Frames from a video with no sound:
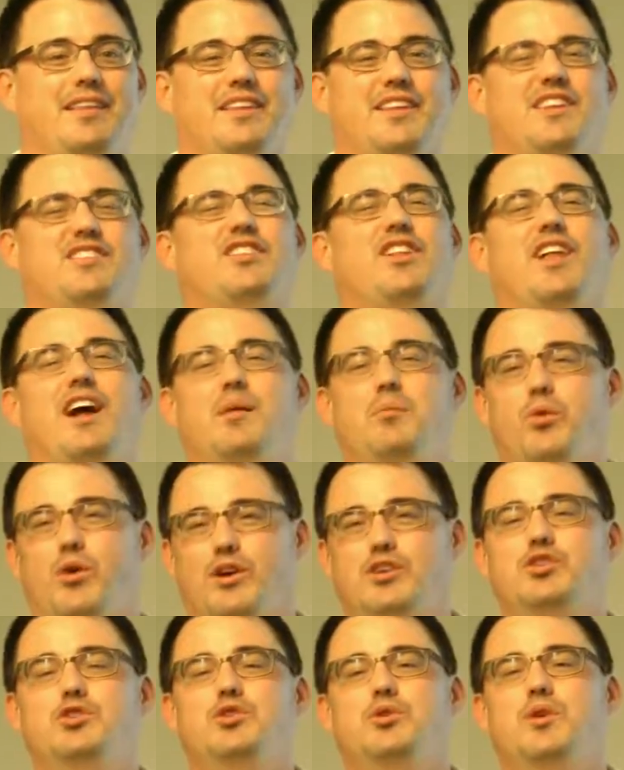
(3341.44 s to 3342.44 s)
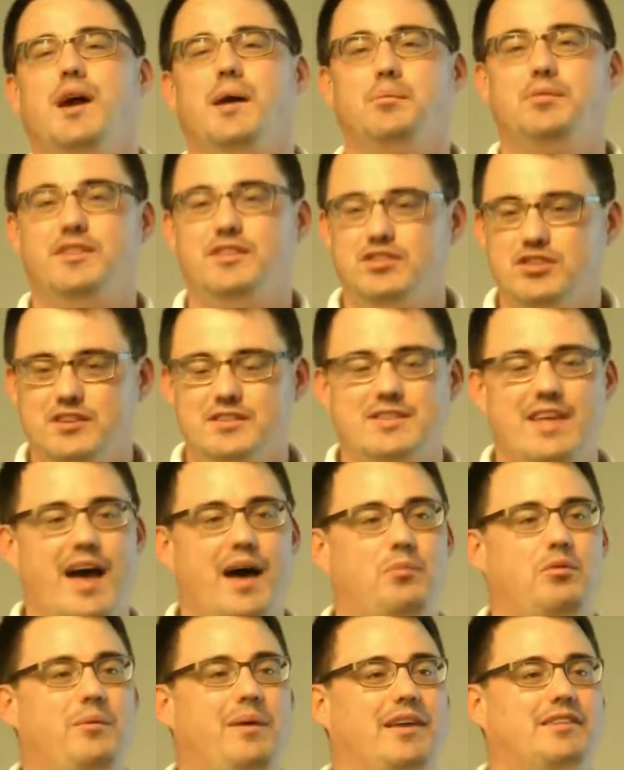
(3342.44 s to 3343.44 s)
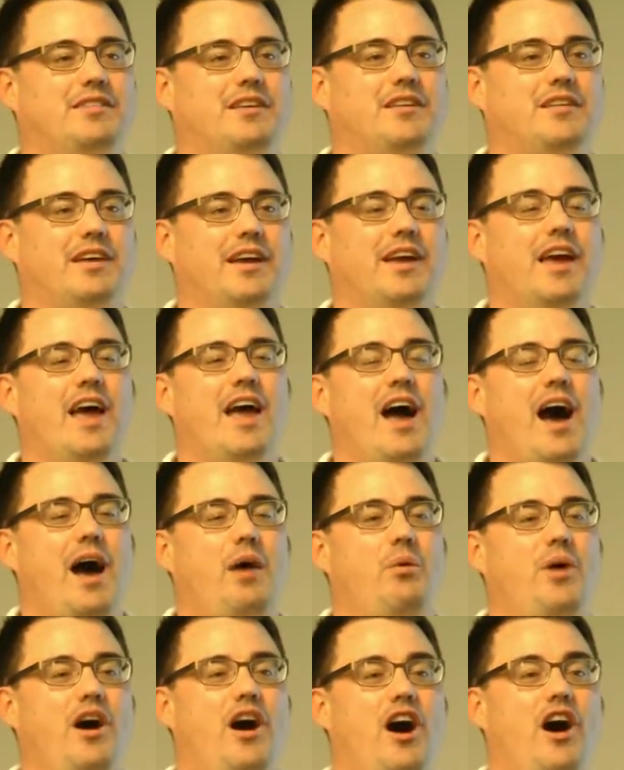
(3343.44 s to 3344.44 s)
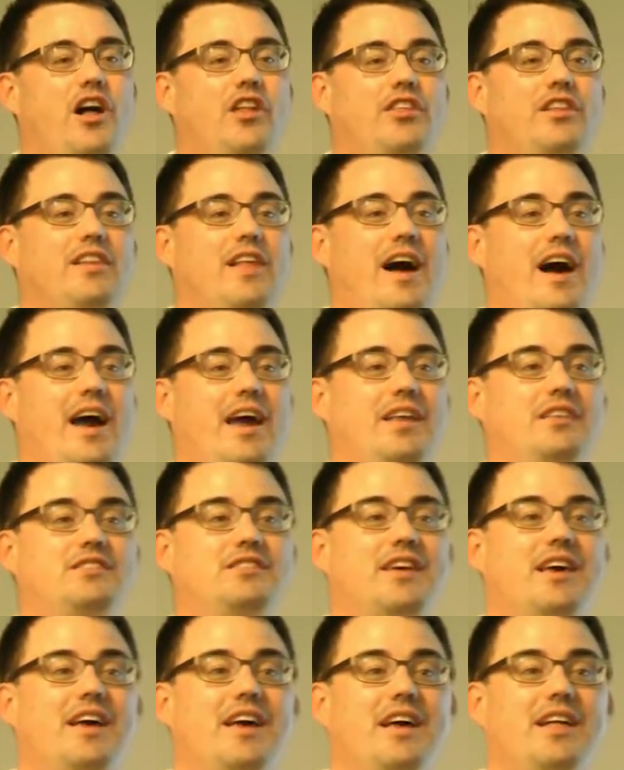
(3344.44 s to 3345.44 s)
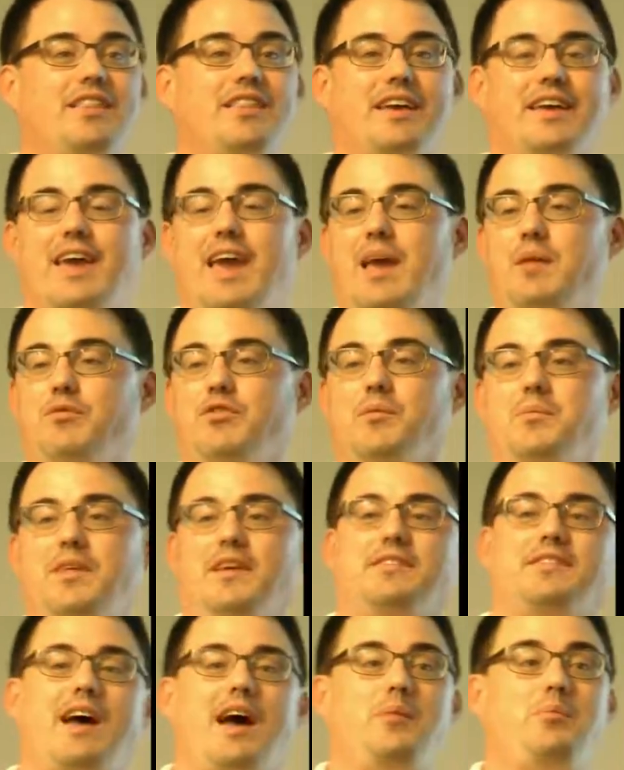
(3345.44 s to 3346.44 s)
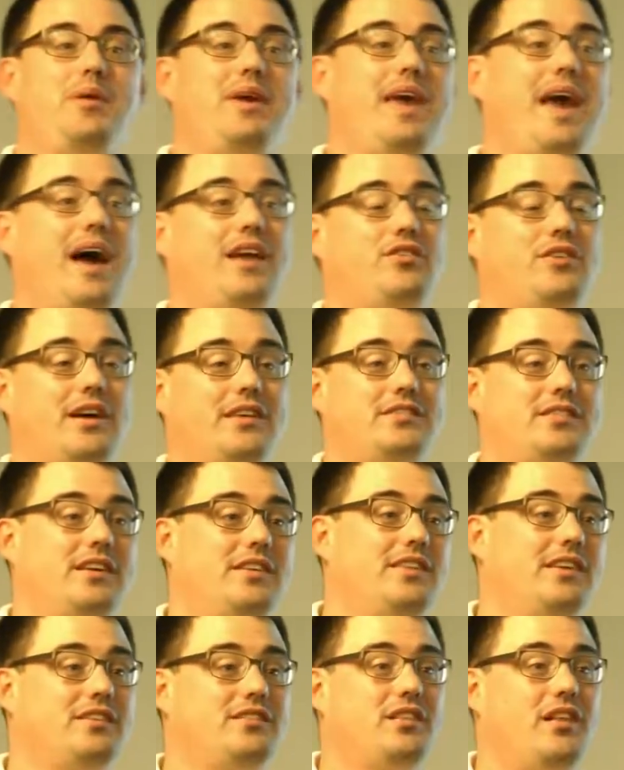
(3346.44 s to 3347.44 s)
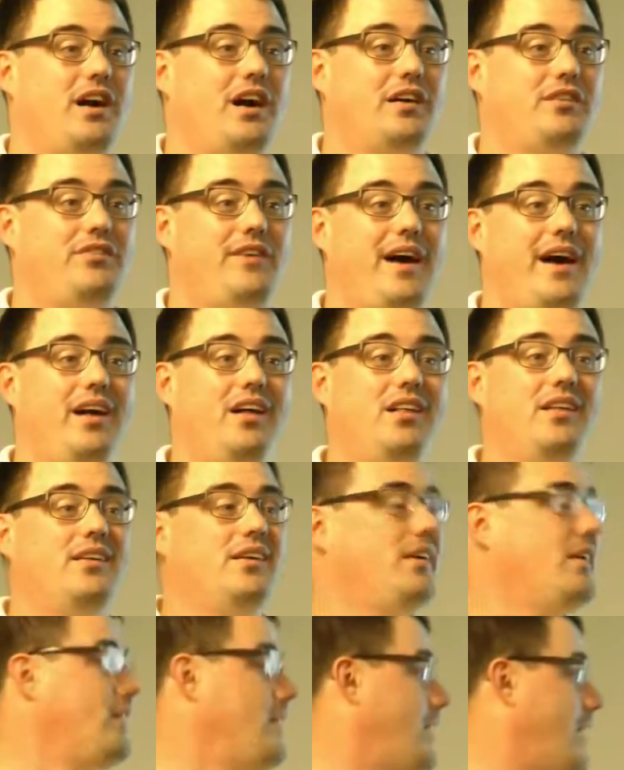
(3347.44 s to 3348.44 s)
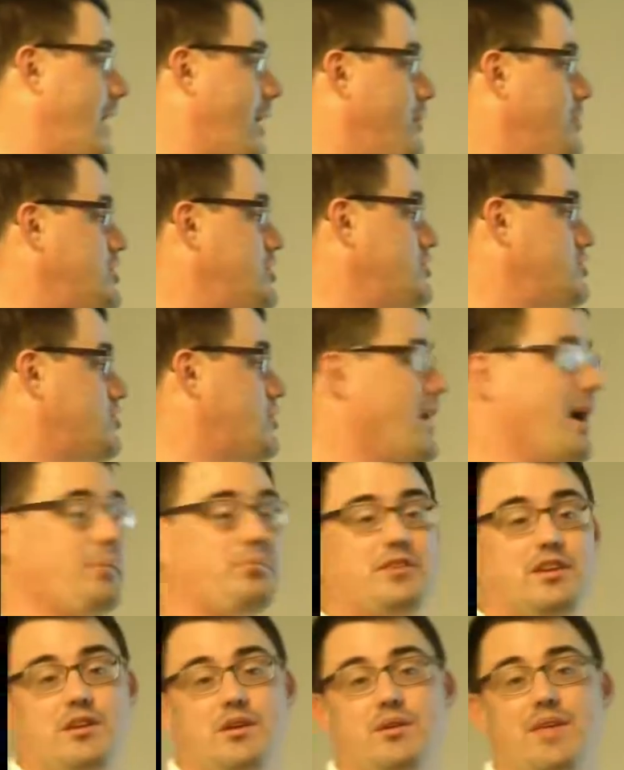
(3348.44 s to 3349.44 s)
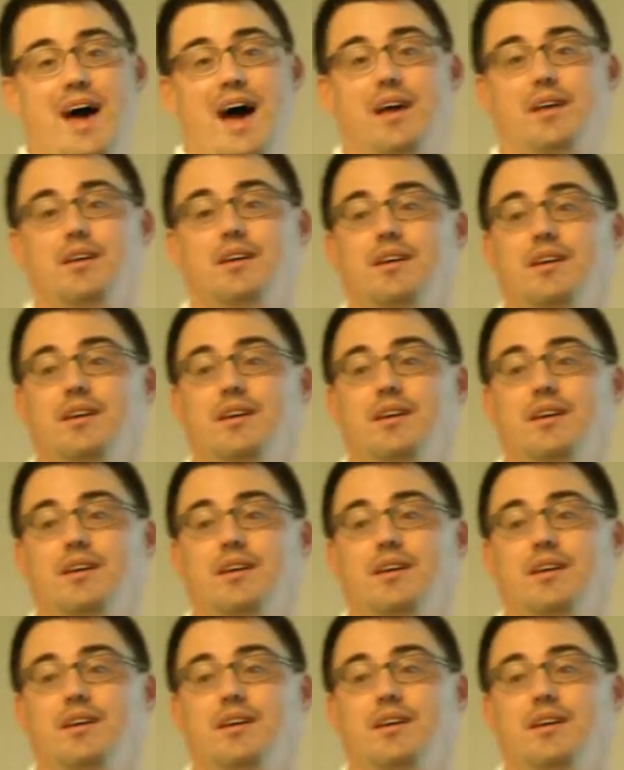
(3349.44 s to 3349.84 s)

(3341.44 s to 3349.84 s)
There's a lot more to grep than just that, but basically, I want all the lines that came from this IP address in this log file. I would use grep to do that.